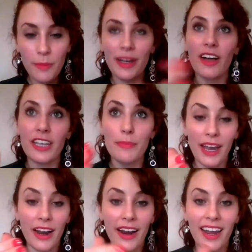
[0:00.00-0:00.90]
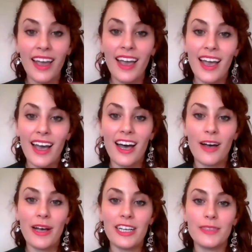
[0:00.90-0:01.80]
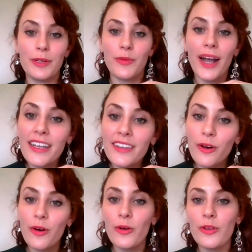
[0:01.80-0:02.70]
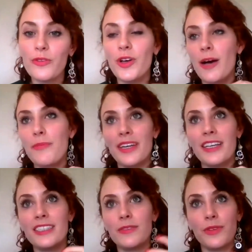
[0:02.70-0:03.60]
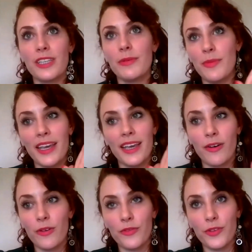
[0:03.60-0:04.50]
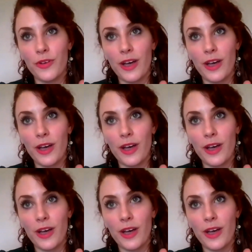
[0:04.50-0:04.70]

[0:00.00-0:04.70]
My colleague Perry has been writing the HoloFuel app, and he's really been making a HoloFuel